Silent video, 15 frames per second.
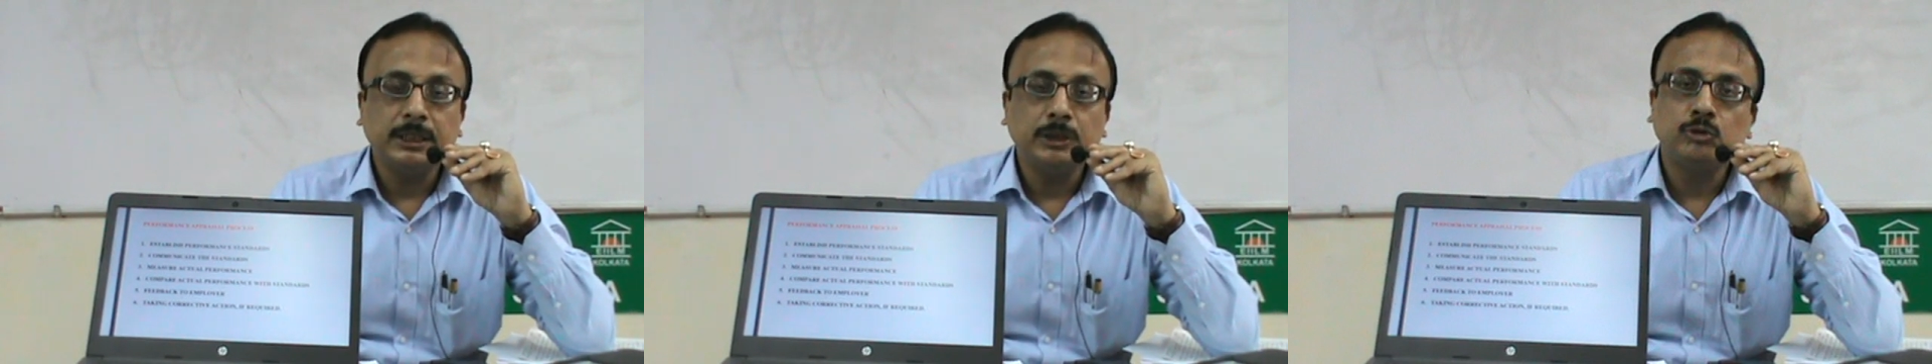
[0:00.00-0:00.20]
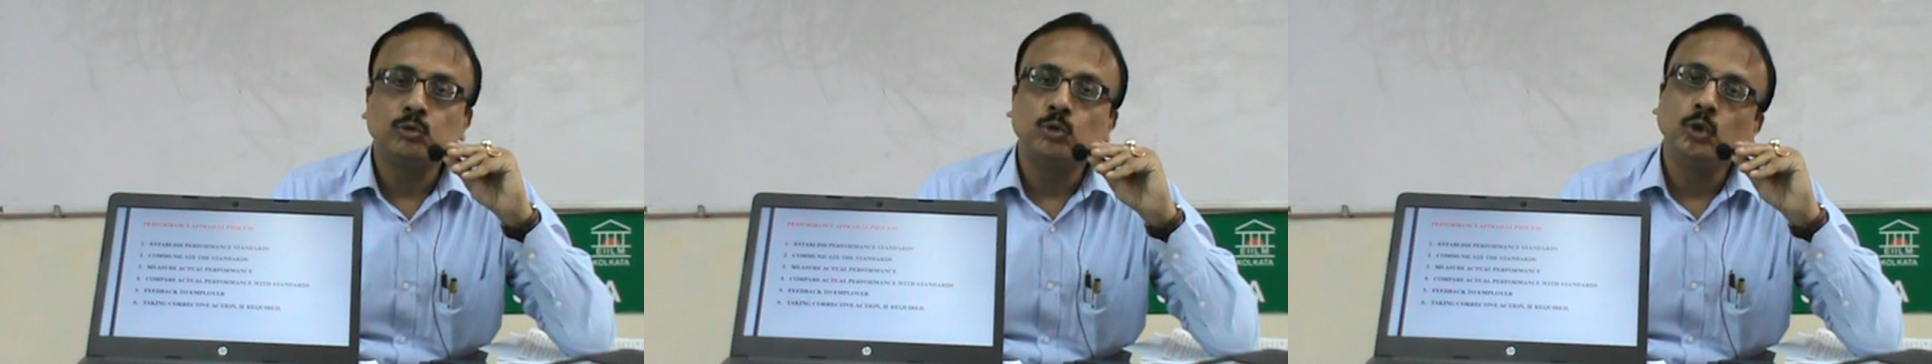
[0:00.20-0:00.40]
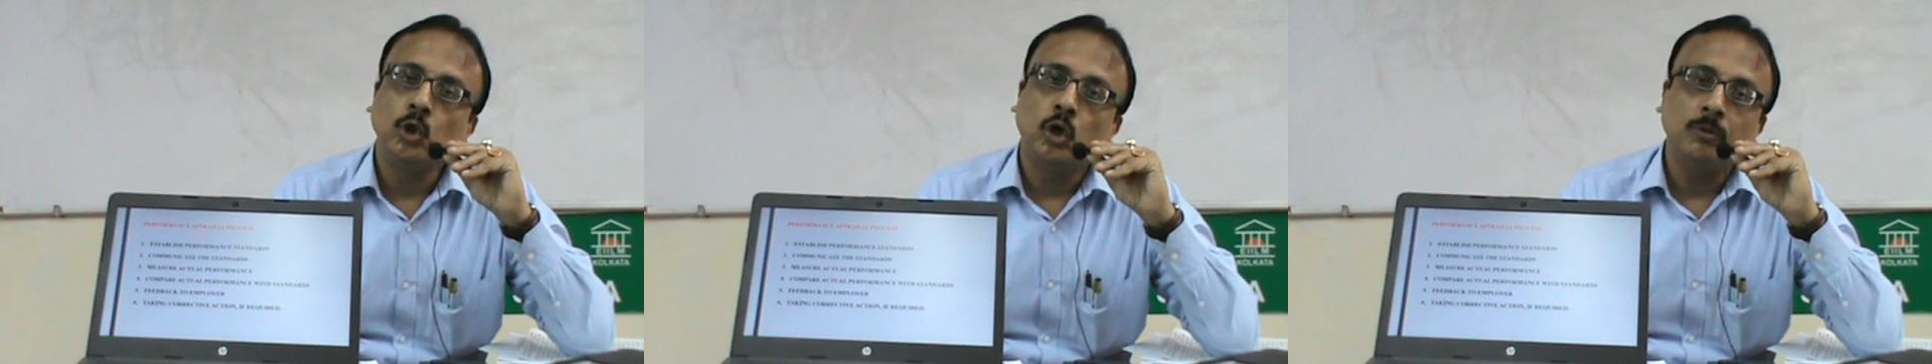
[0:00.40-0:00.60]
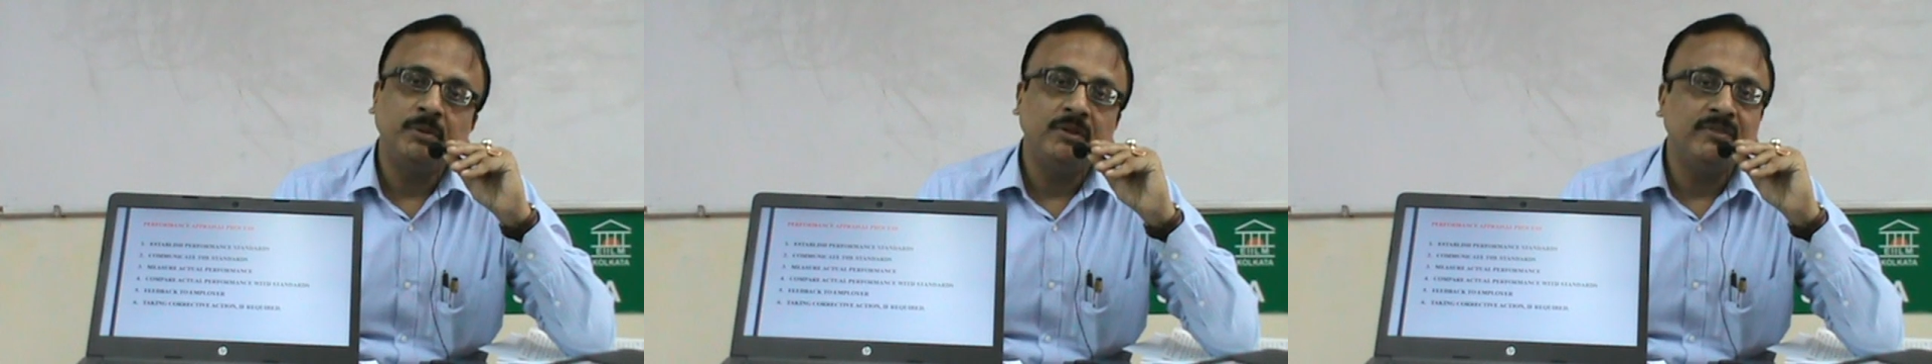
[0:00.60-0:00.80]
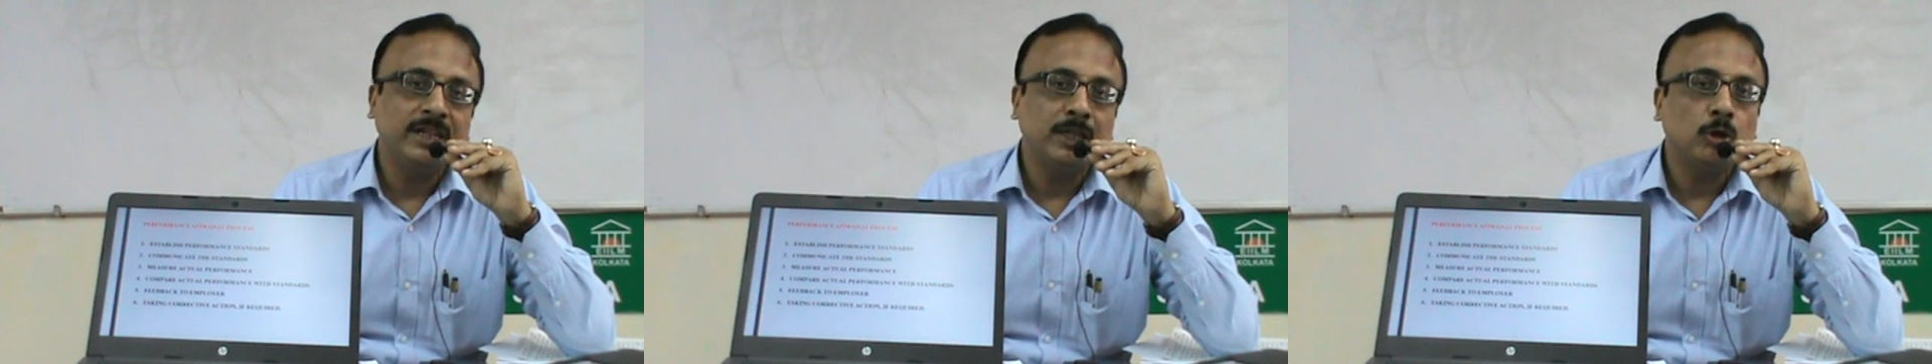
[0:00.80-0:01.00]
it should not
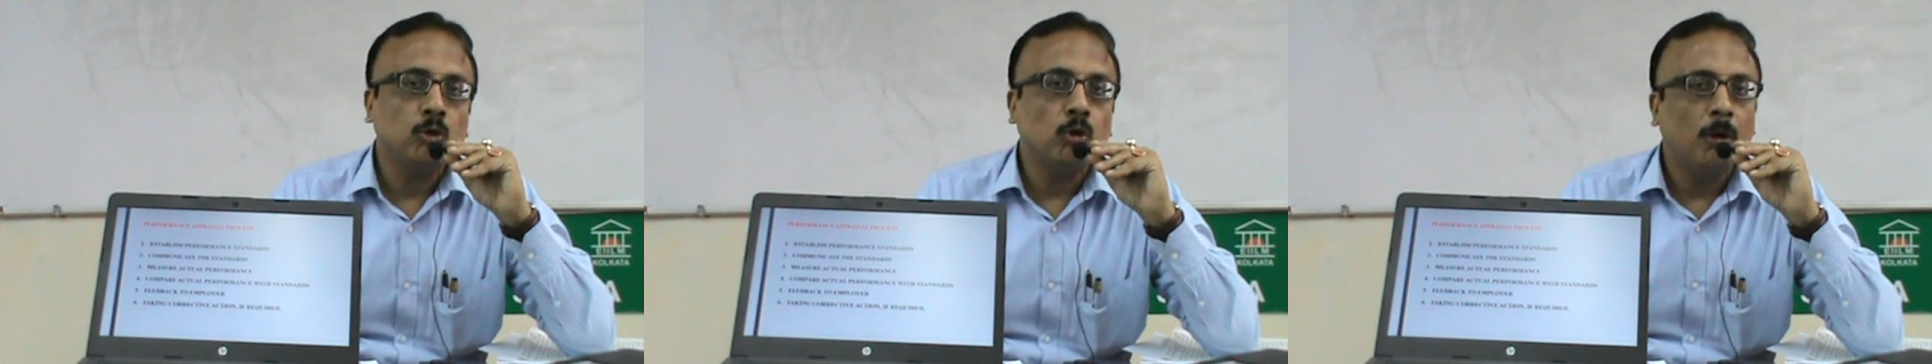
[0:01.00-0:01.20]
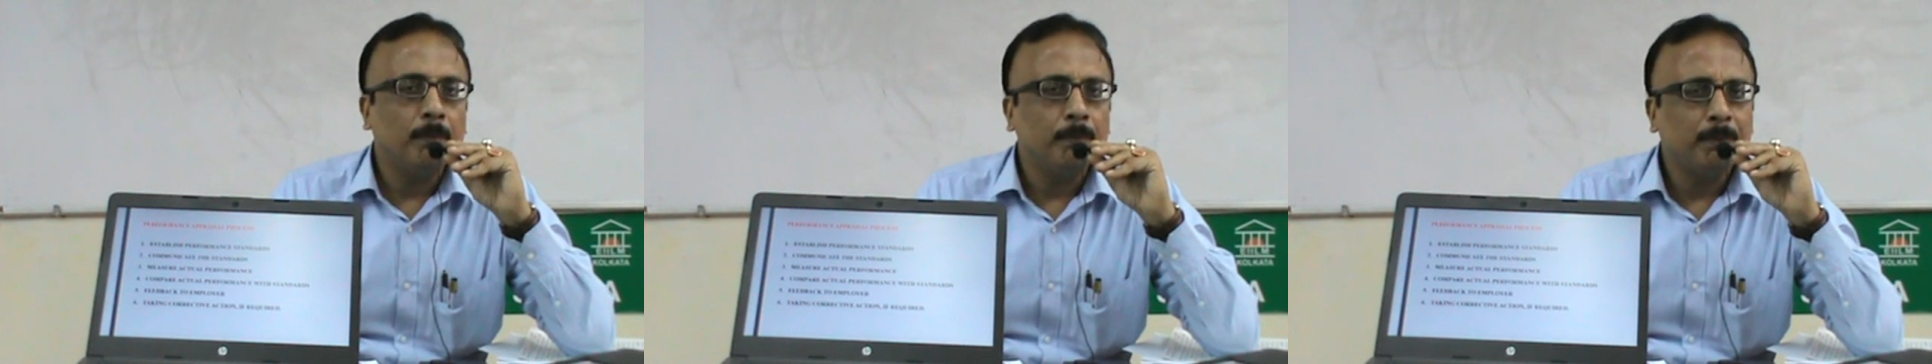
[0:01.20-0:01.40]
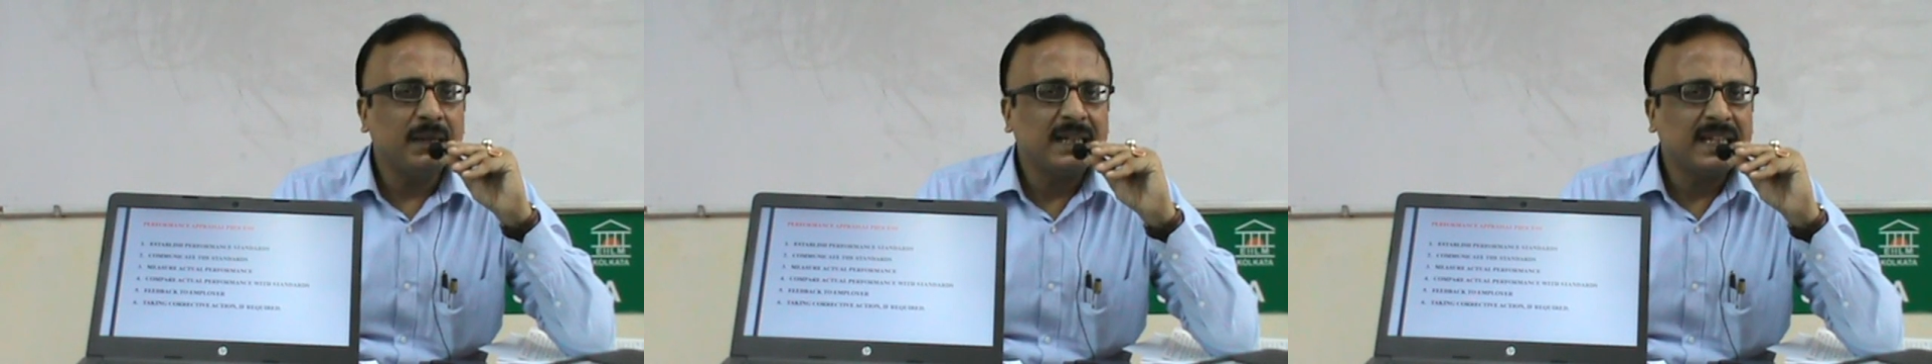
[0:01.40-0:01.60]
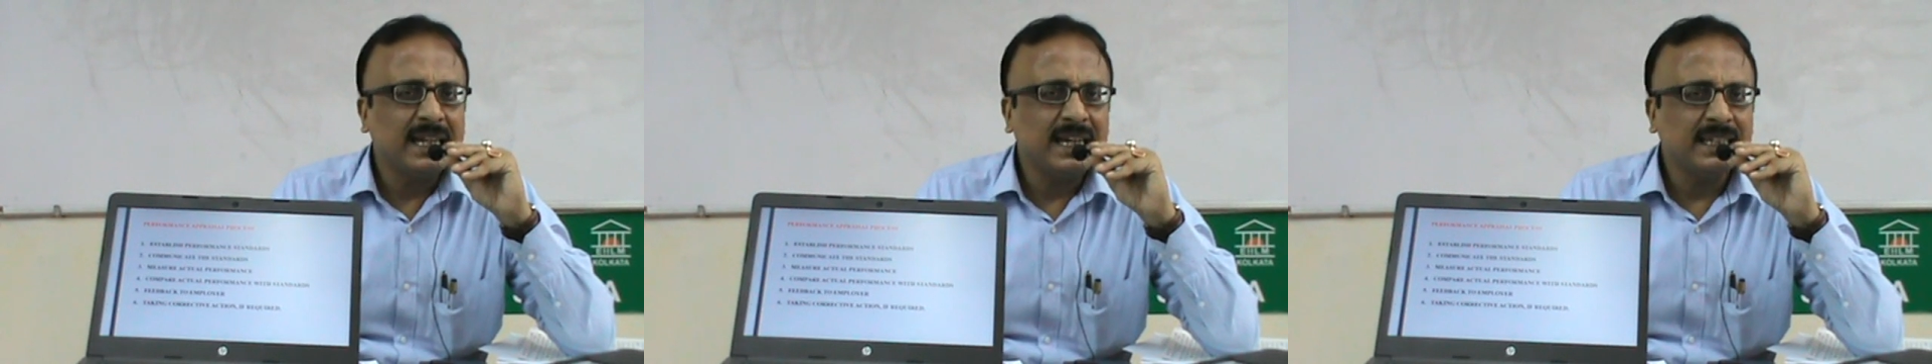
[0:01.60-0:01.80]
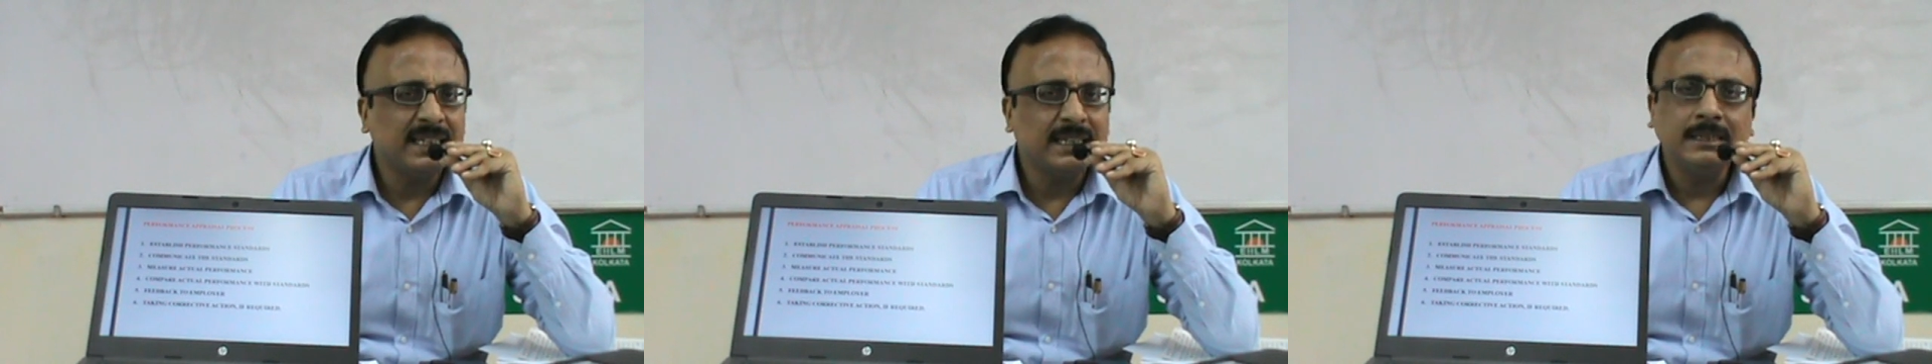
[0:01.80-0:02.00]
be very
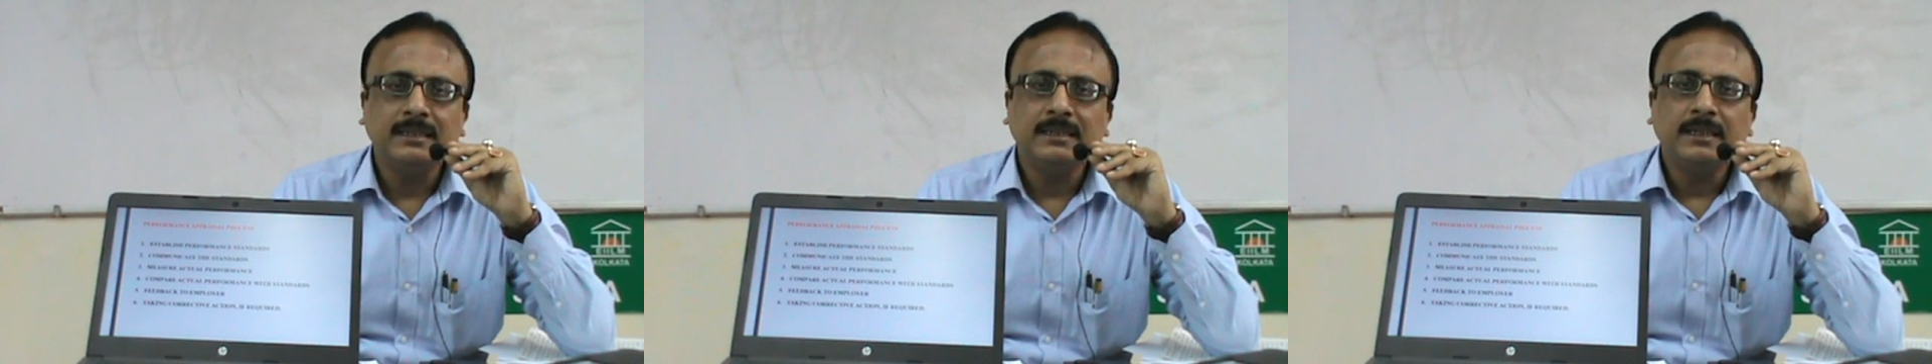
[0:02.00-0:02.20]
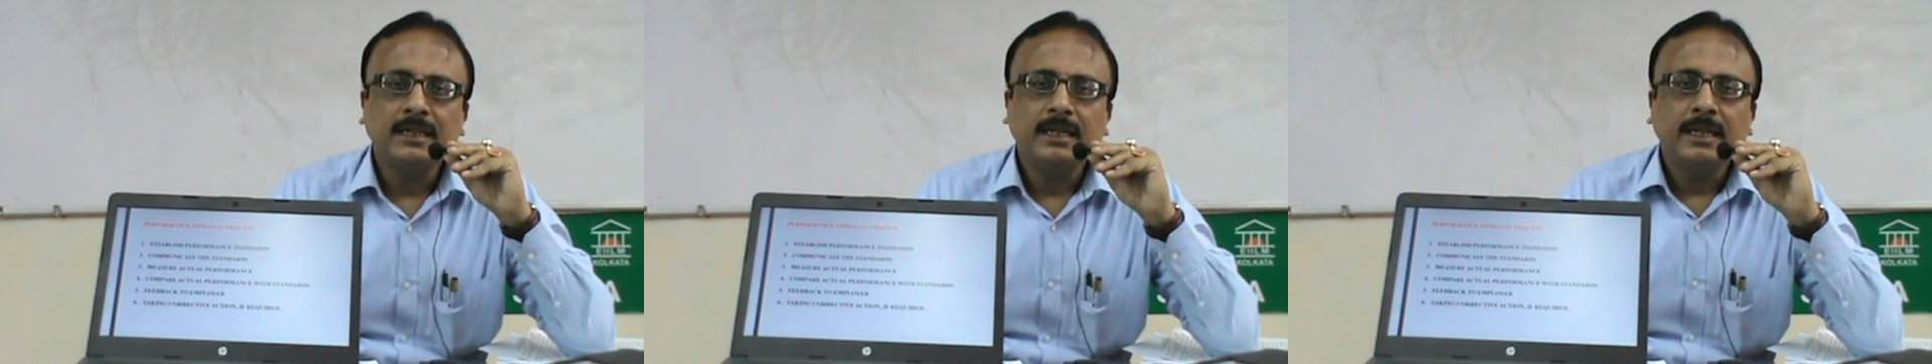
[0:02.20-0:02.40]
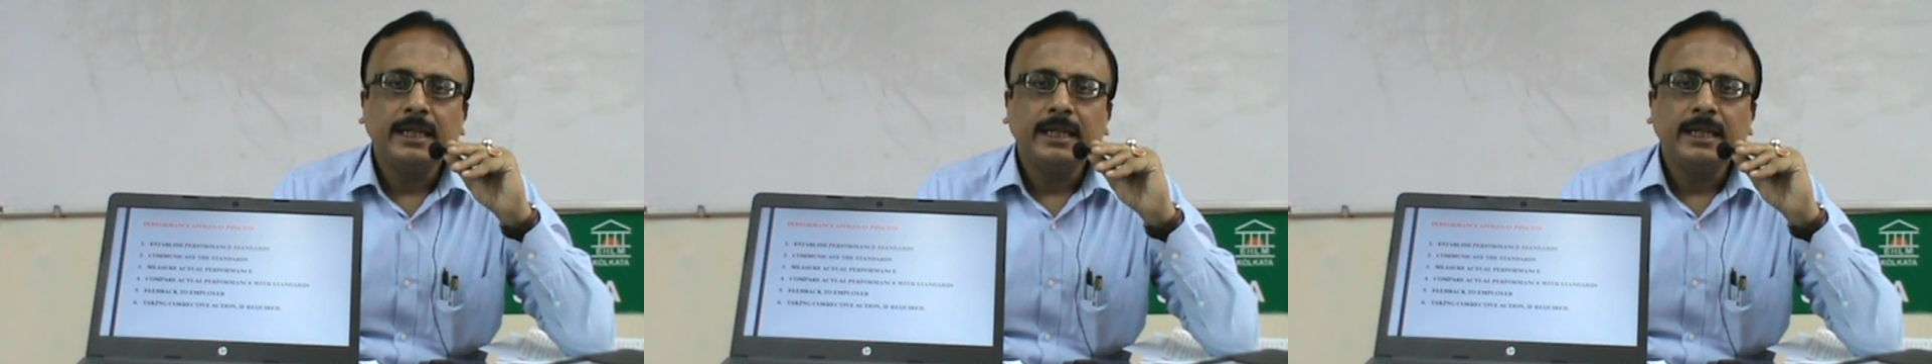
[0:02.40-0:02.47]
complicated.